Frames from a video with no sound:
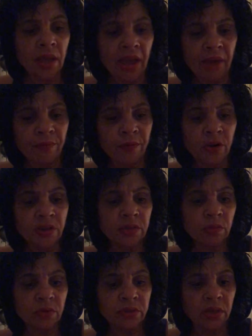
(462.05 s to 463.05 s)
at first it
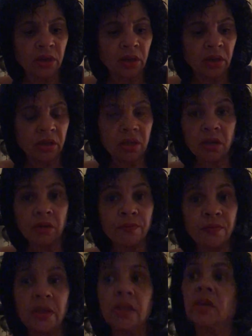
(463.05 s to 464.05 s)
was a good
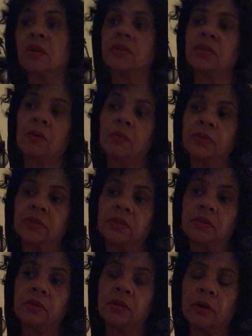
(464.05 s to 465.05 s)
feeling because I was,
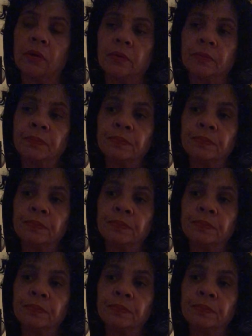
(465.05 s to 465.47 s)
you know,